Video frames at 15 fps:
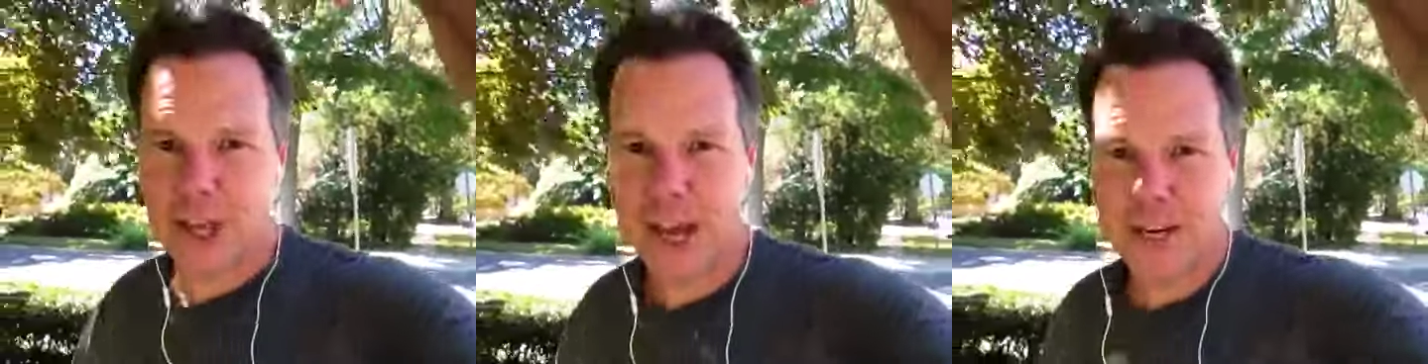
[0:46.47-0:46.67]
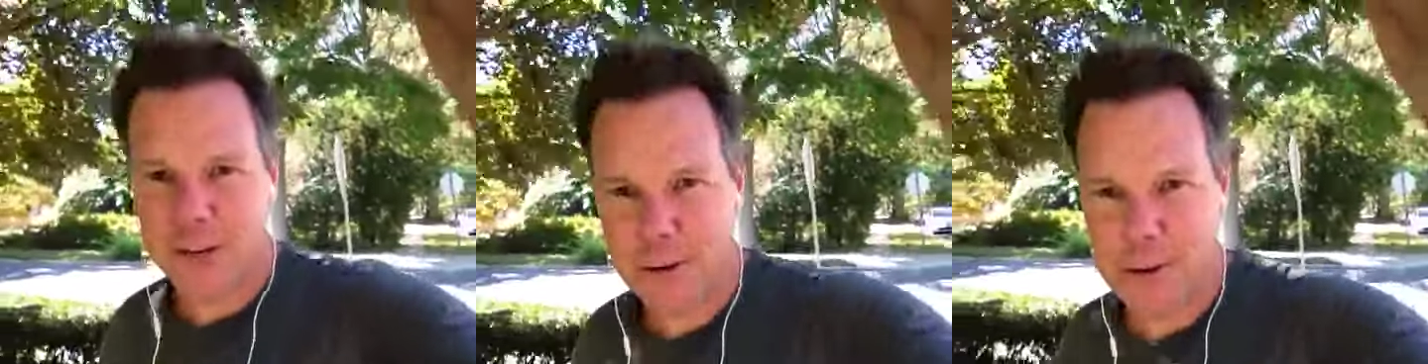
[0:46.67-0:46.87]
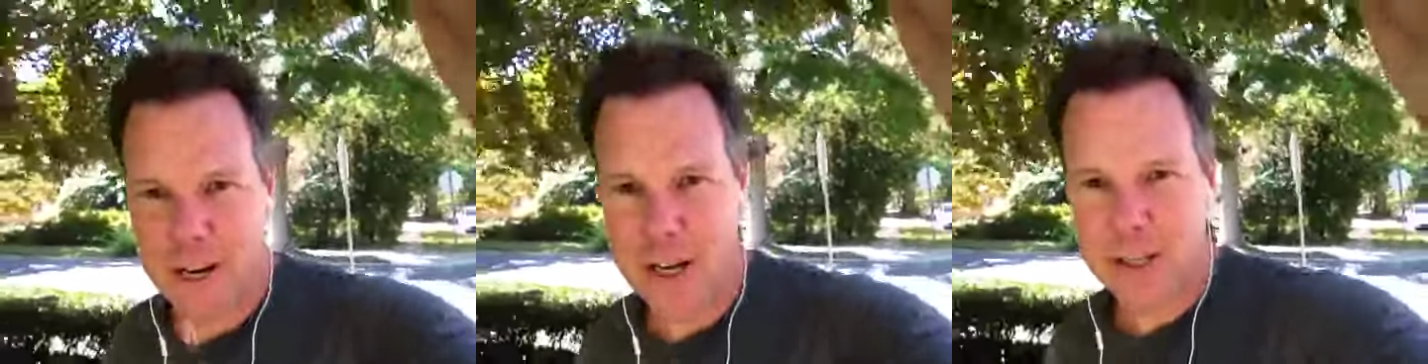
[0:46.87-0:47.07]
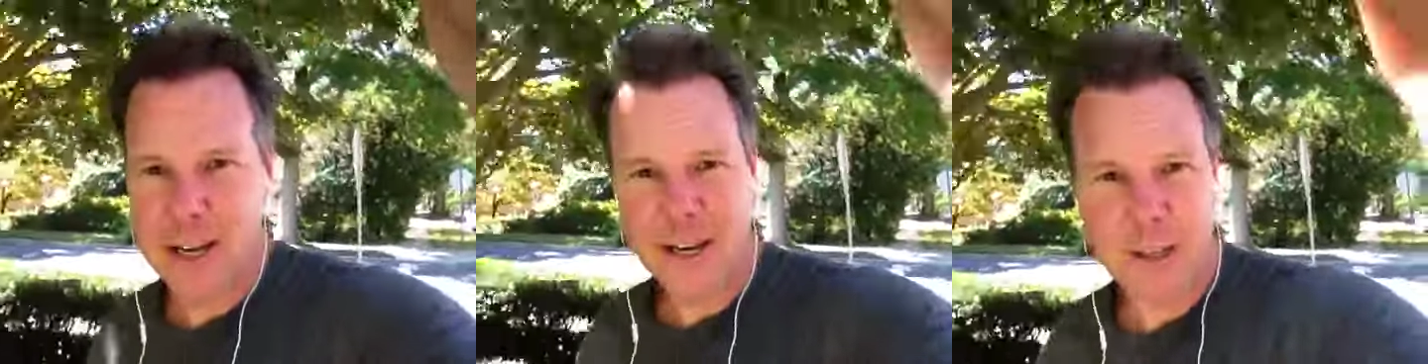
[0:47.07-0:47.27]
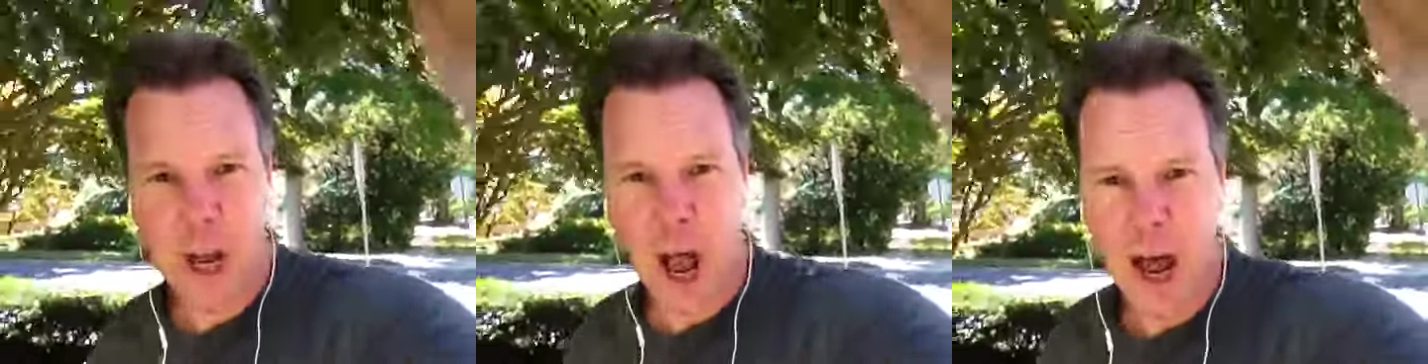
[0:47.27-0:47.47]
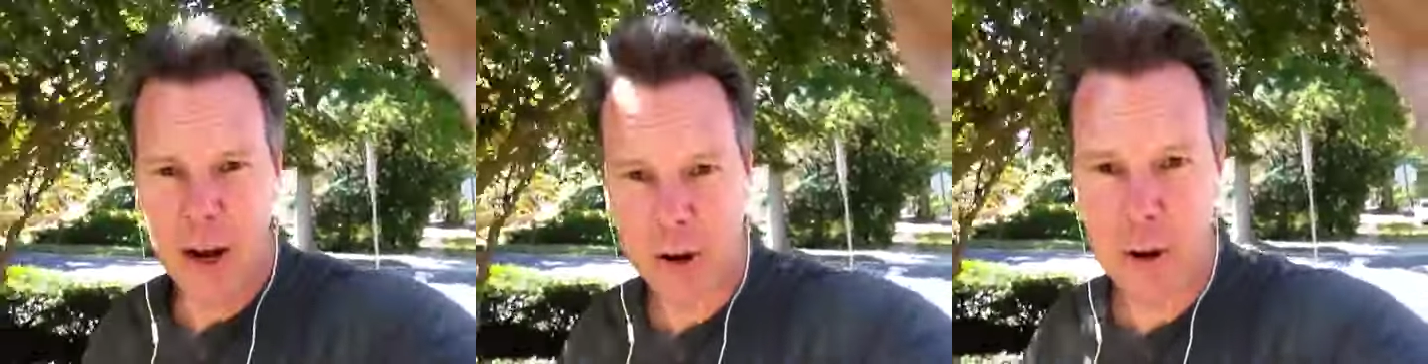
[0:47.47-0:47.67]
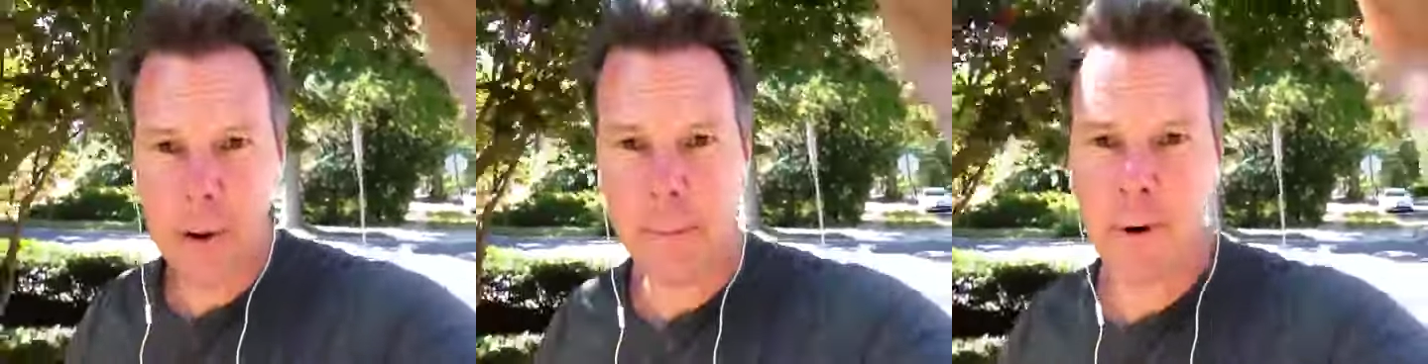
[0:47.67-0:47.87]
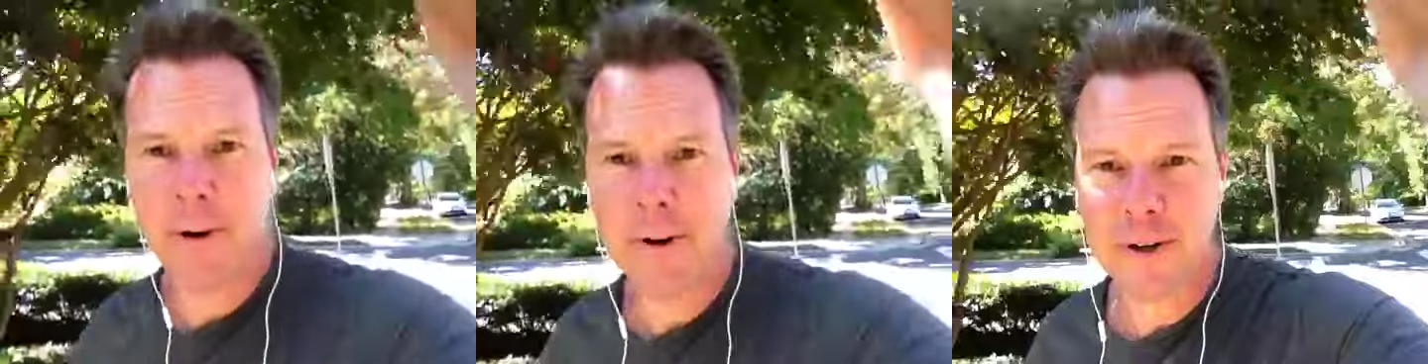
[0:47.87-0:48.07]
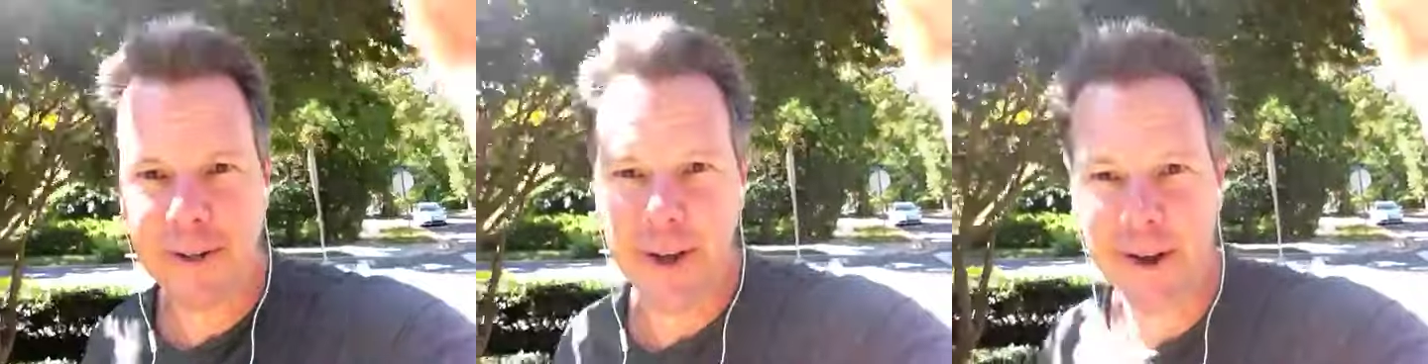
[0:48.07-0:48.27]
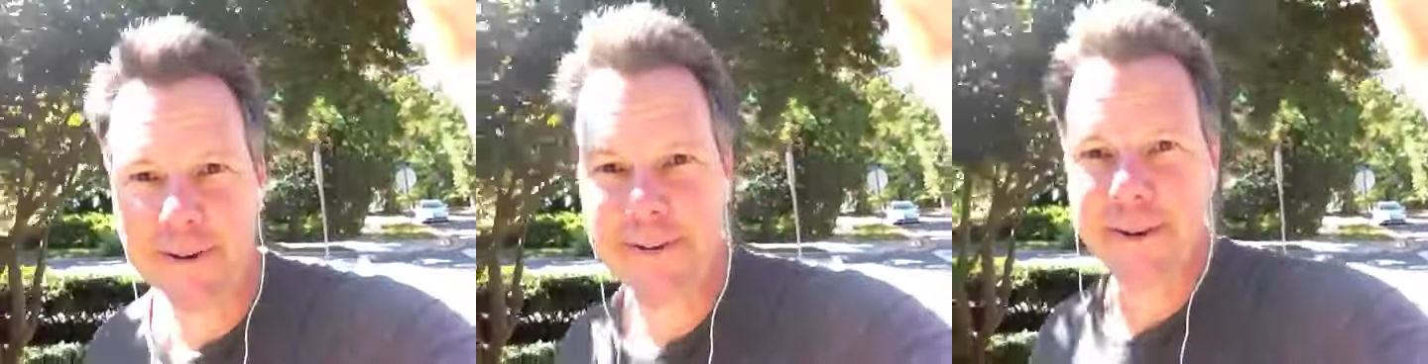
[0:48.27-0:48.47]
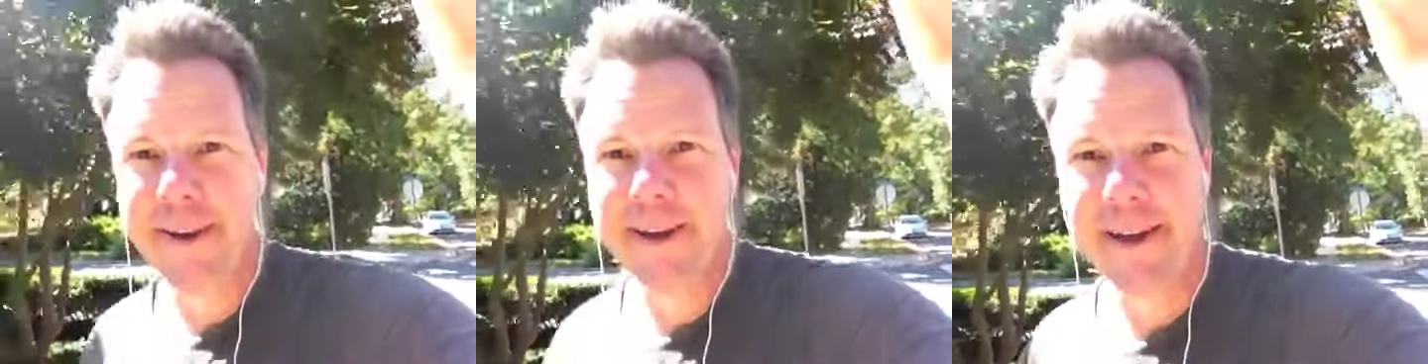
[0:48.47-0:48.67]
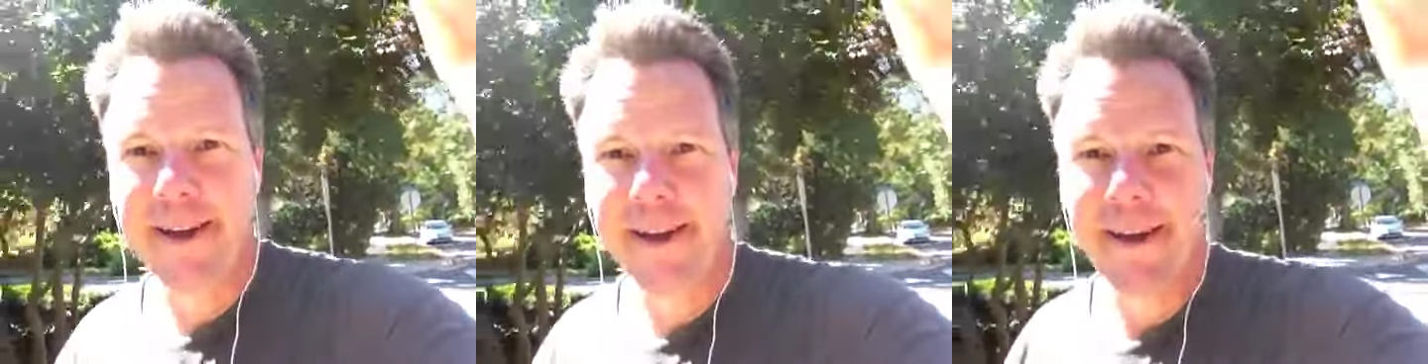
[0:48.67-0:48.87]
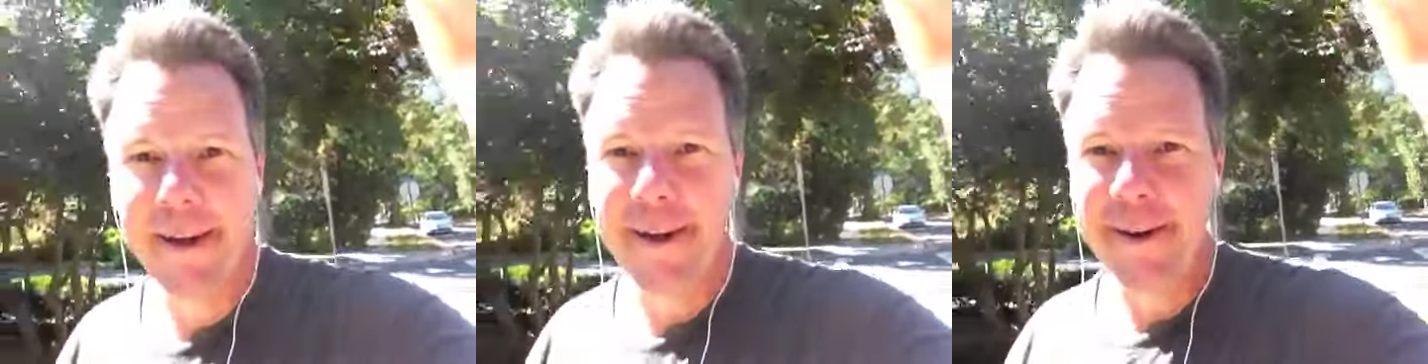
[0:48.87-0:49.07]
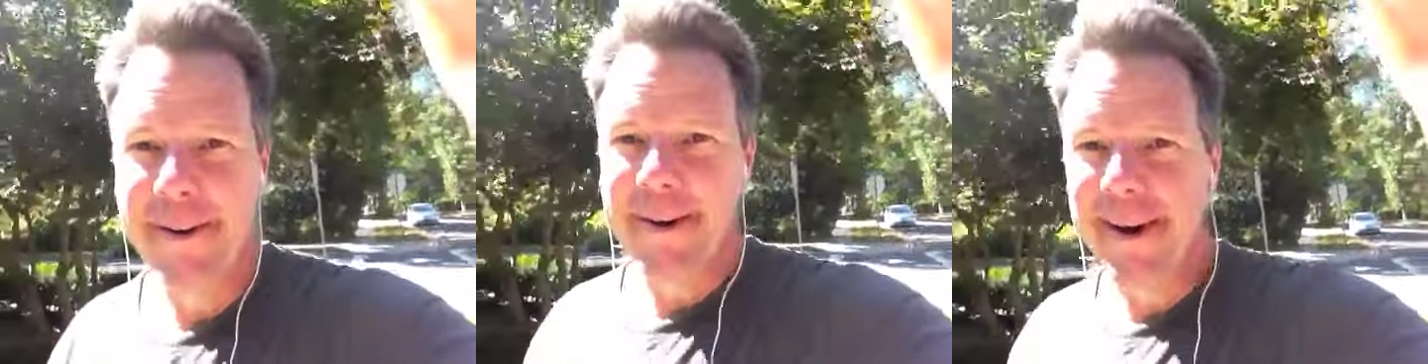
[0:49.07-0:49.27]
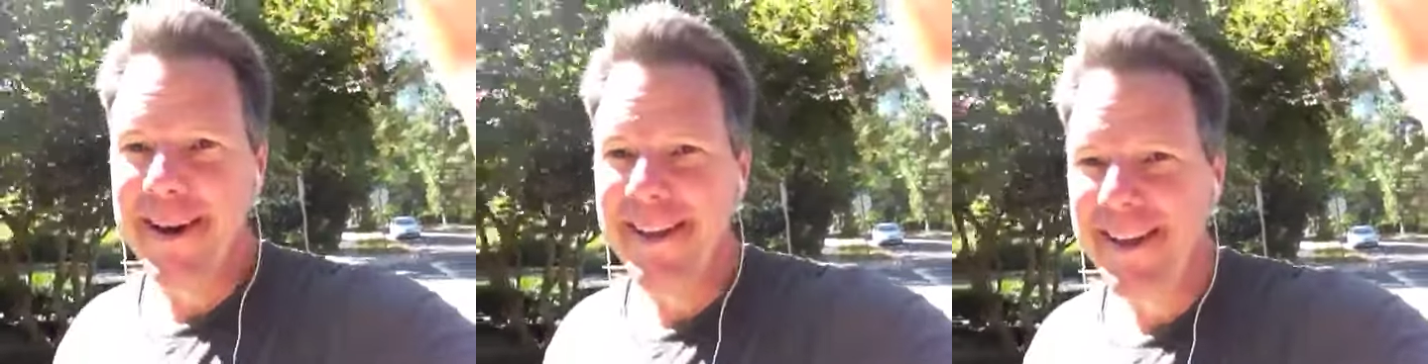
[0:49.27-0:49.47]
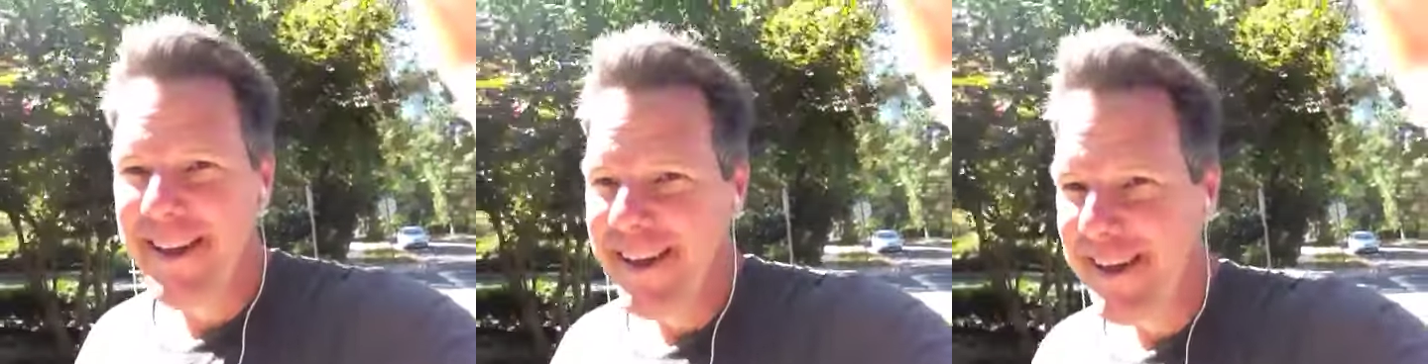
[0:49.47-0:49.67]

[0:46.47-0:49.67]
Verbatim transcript: that, don't touch that, it's hot, you're gonna burn yourself, right?